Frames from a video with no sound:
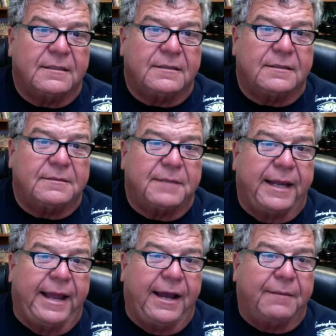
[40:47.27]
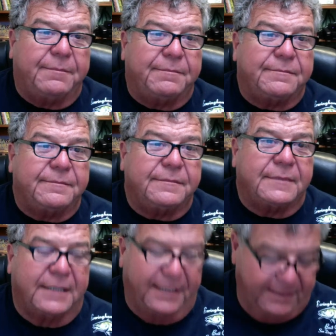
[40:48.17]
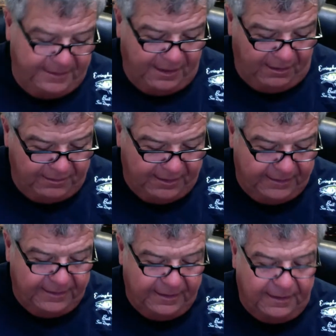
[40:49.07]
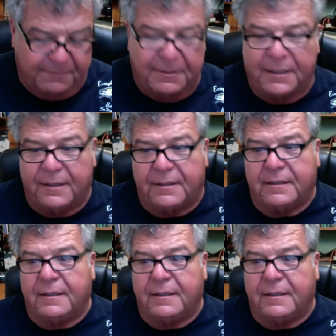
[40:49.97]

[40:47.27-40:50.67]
to my app. It is $1.99 a month,